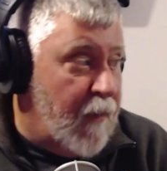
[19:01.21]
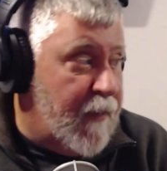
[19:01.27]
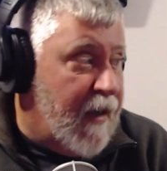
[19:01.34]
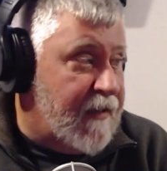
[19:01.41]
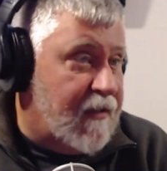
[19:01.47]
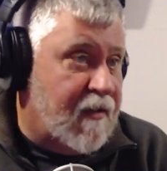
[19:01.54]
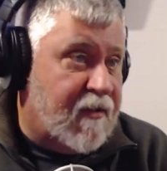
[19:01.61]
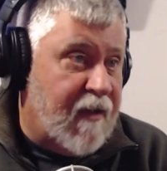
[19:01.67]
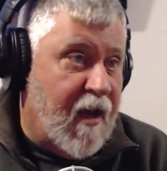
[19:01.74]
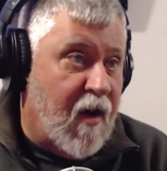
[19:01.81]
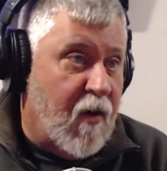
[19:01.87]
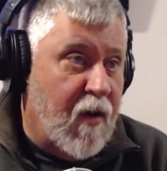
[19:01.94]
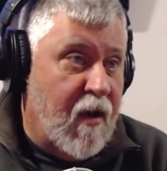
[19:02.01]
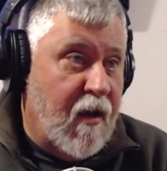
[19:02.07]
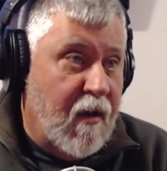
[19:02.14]
about this
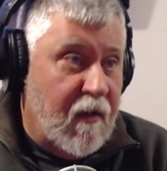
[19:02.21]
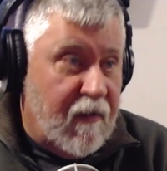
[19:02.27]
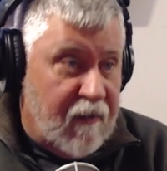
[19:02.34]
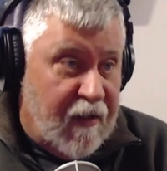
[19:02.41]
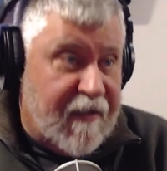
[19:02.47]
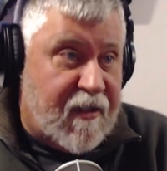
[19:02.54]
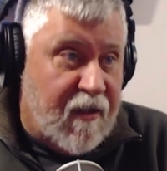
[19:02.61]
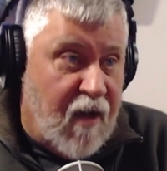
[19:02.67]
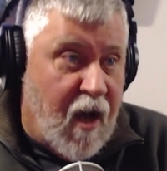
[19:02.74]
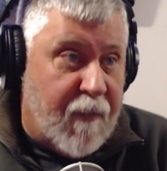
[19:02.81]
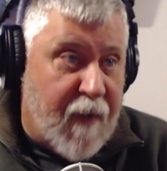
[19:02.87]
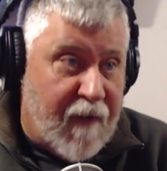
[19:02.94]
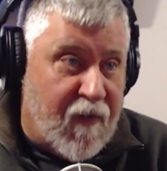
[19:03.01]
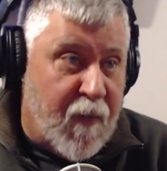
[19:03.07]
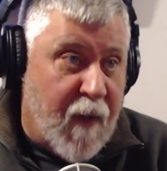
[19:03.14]
now. Listen
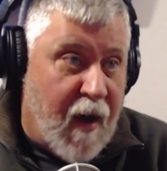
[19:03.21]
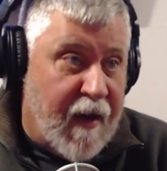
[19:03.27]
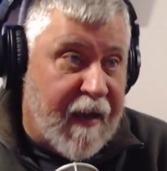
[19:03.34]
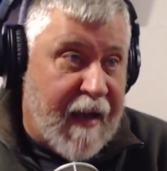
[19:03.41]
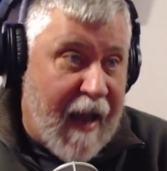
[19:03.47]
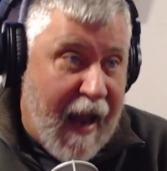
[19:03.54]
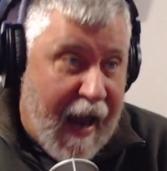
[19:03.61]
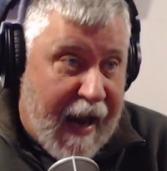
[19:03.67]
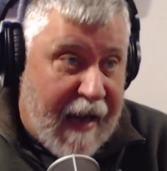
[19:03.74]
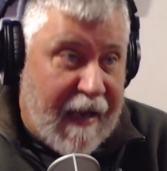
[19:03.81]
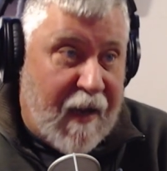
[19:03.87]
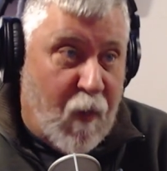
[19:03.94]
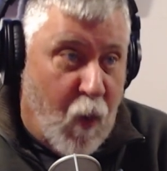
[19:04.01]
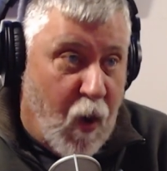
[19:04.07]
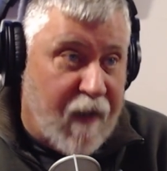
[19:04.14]
up, everybody.
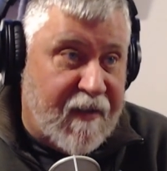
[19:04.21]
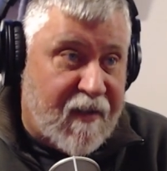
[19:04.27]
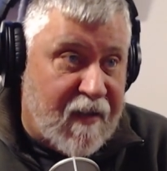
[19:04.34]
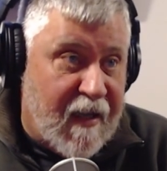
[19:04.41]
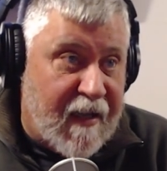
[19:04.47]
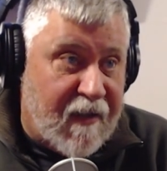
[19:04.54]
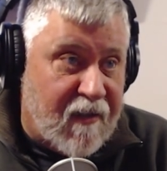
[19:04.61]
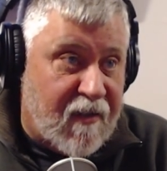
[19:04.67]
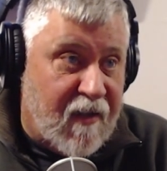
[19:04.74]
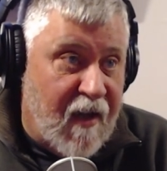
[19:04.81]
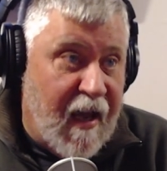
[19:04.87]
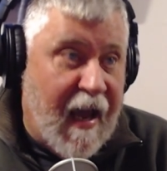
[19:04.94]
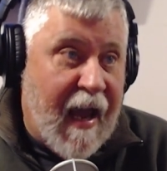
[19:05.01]
81 cents.